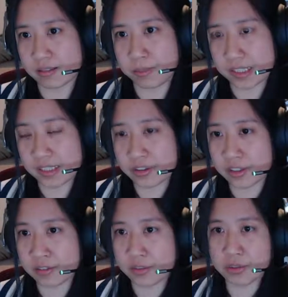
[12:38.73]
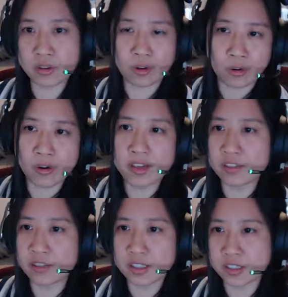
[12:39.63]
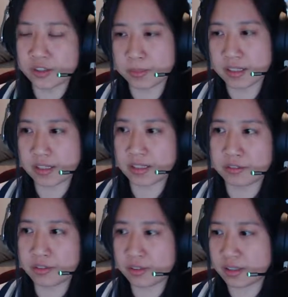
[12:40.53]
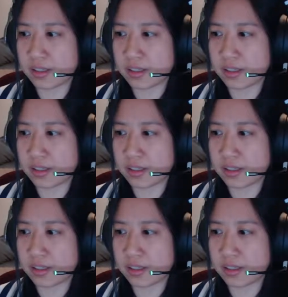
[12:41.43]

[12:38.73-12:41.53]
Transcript: the beginner level or even intermediate level.